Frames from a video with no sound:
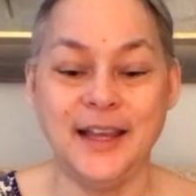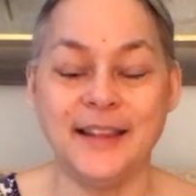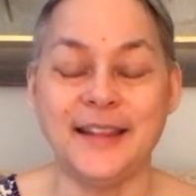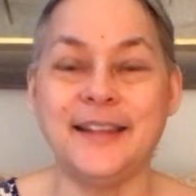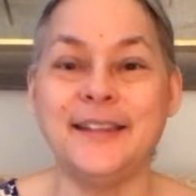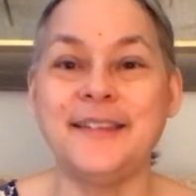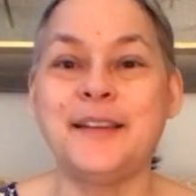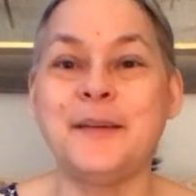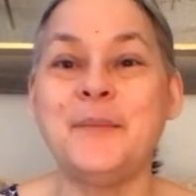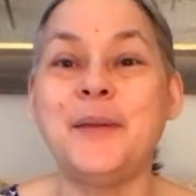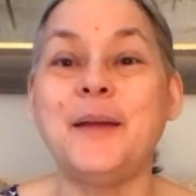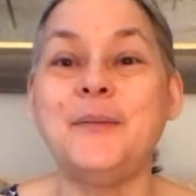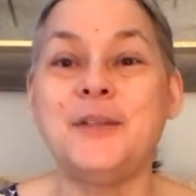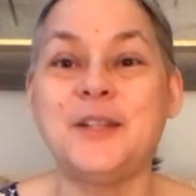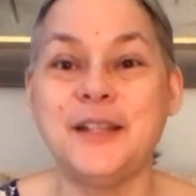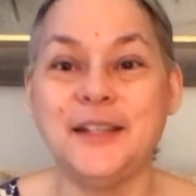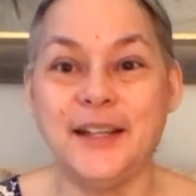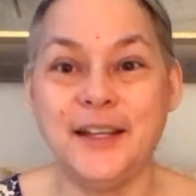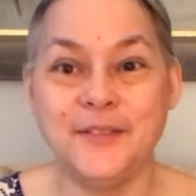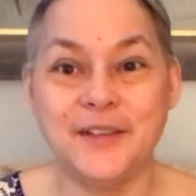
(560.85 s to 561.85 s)
then sometimes
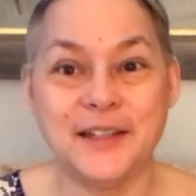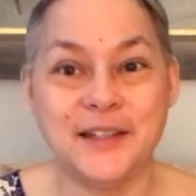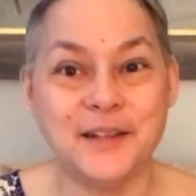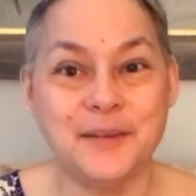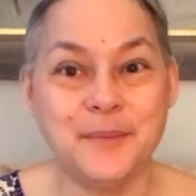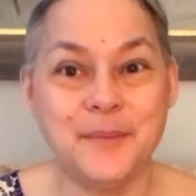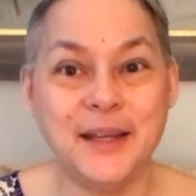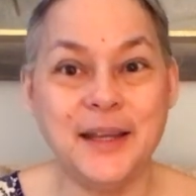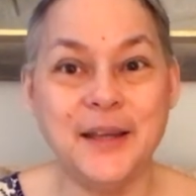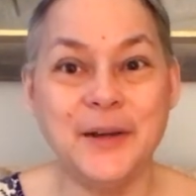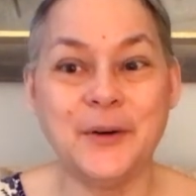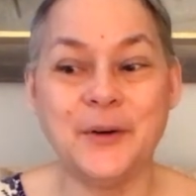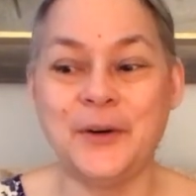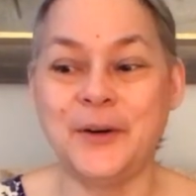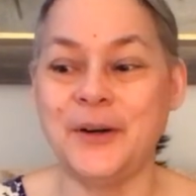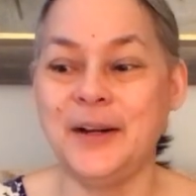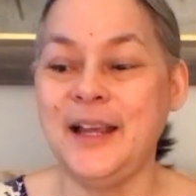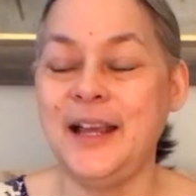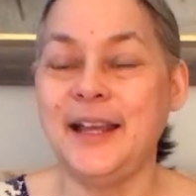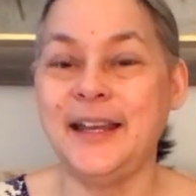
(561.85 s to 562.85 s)
she'd give it to me
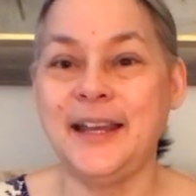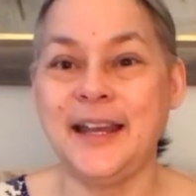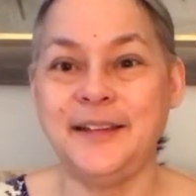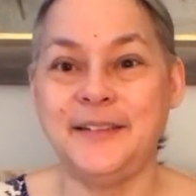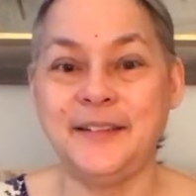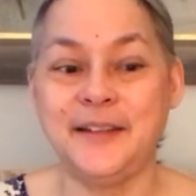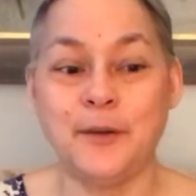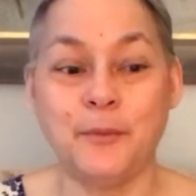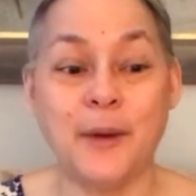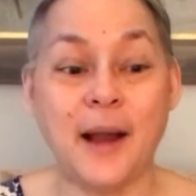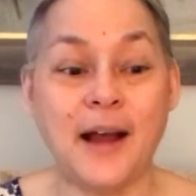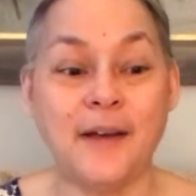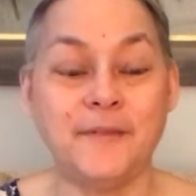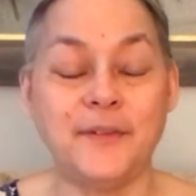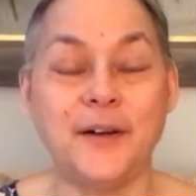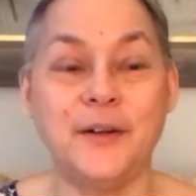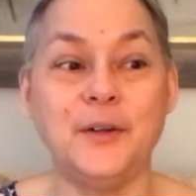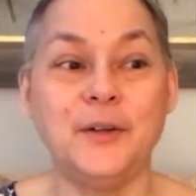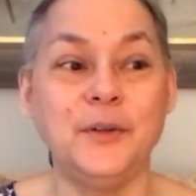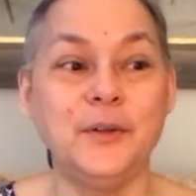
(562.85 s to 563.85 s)
or Nancy
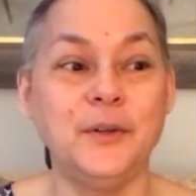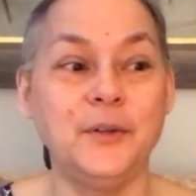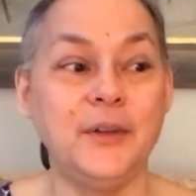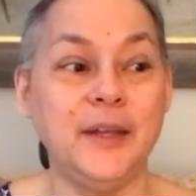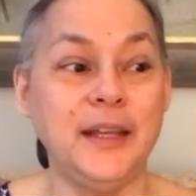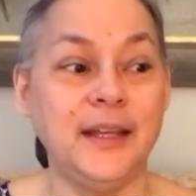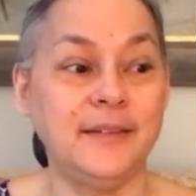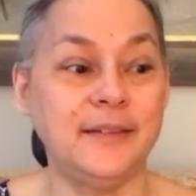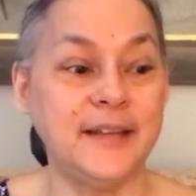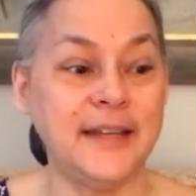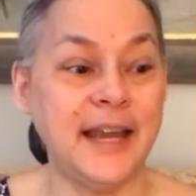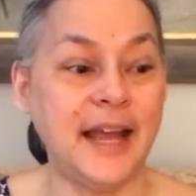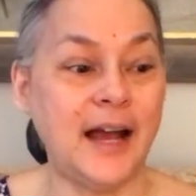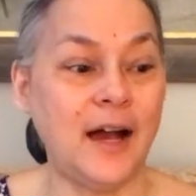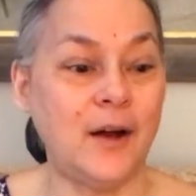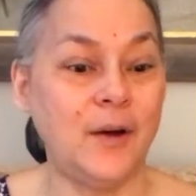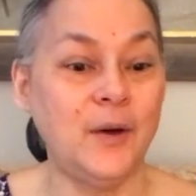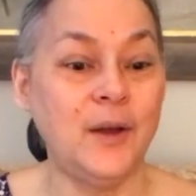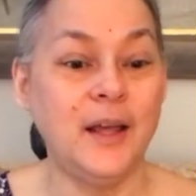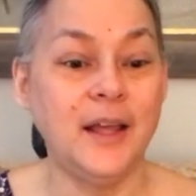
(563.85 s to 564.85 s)
Raffa, who is
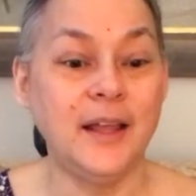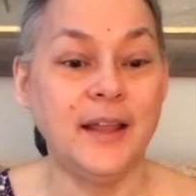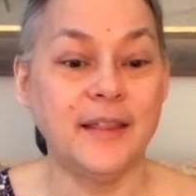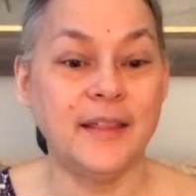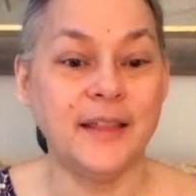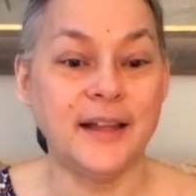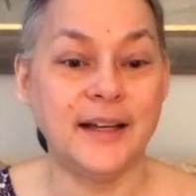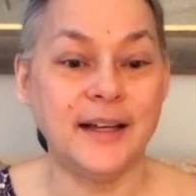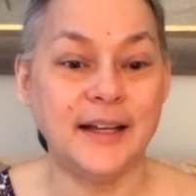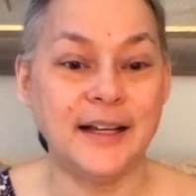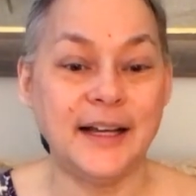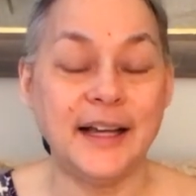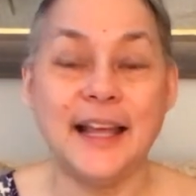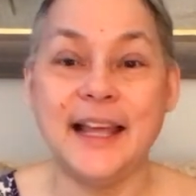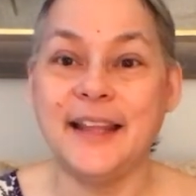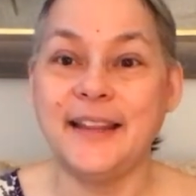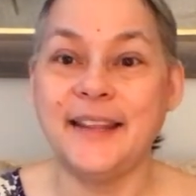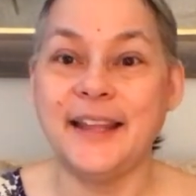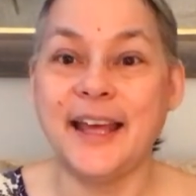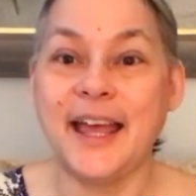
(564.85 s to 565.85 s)
now the
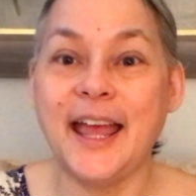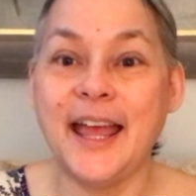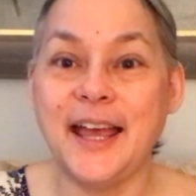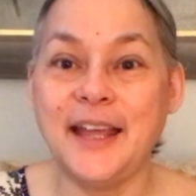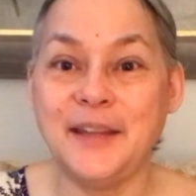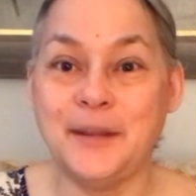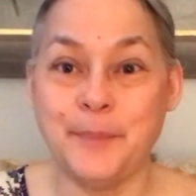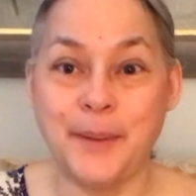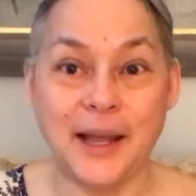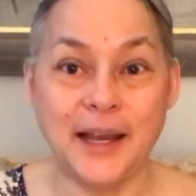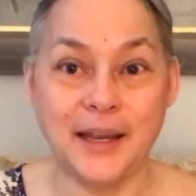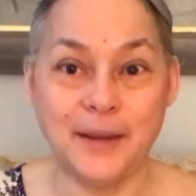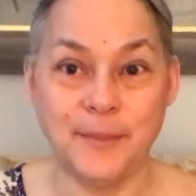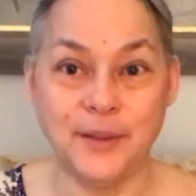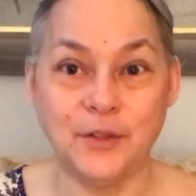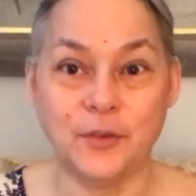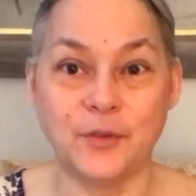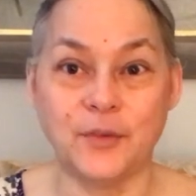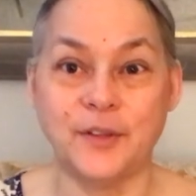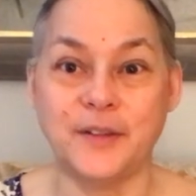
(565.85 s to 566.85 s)
head, the ballet
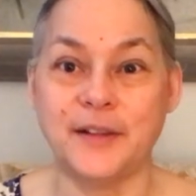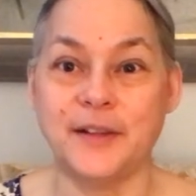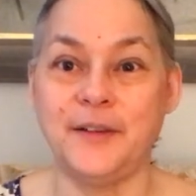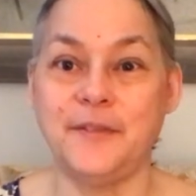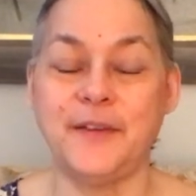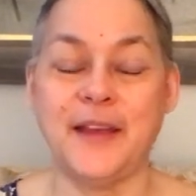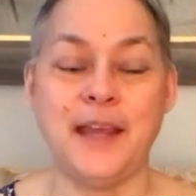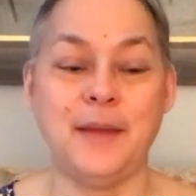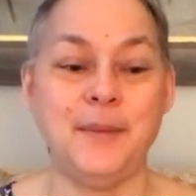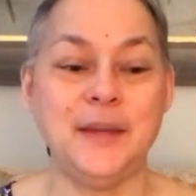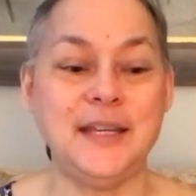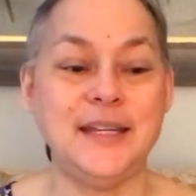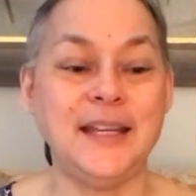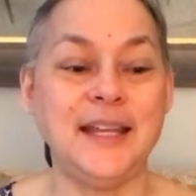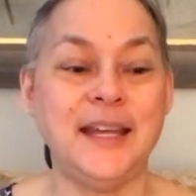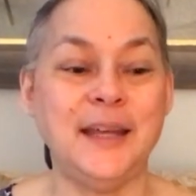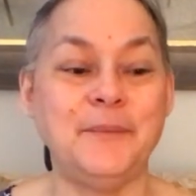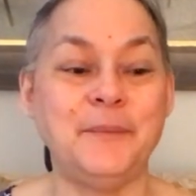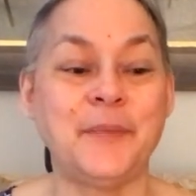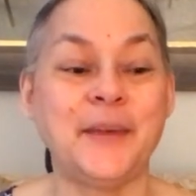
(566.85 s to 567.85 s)
mistress of
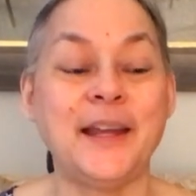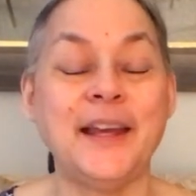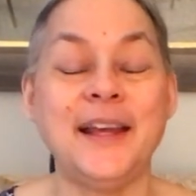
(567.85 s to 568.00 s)
ABT.